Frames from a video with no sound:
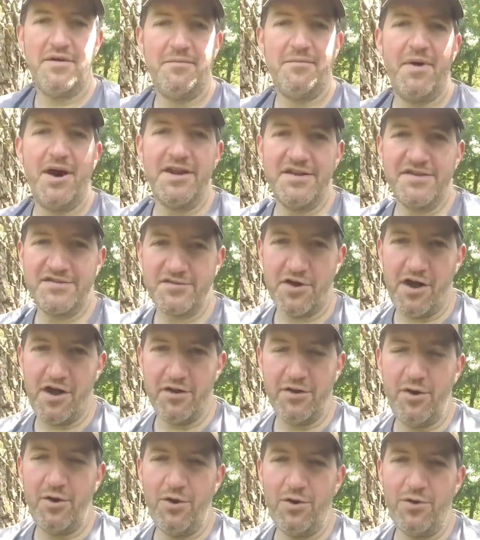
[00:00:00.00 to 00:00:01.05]
the Muddy
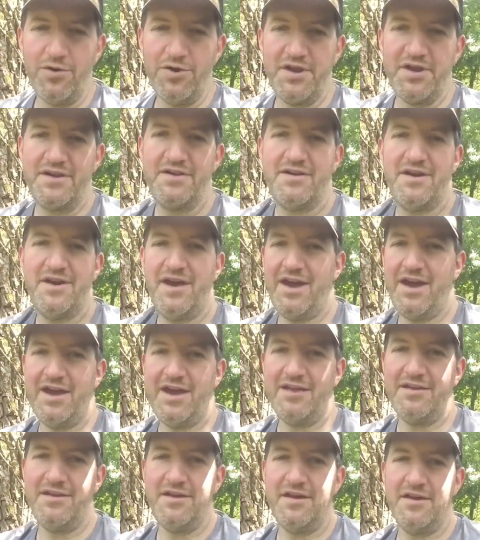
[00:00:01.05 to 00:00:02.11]
Stronghold,
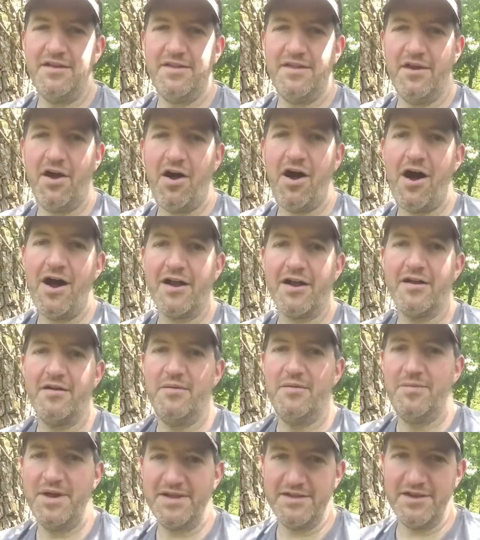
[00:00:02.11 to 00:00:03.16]
and the Hawk
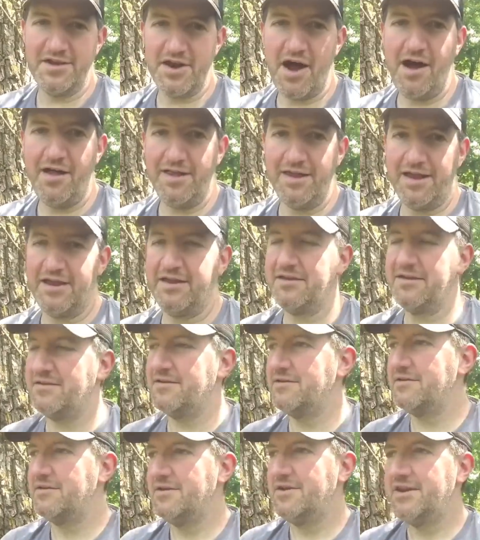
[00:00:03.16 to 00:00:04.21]
Big Denali.
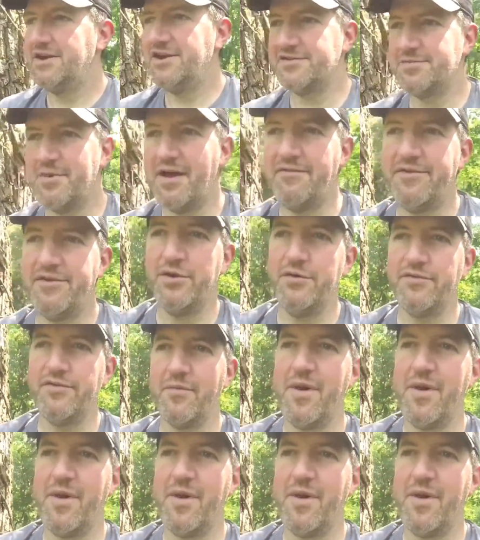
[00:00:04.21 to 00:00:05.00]
Here's my view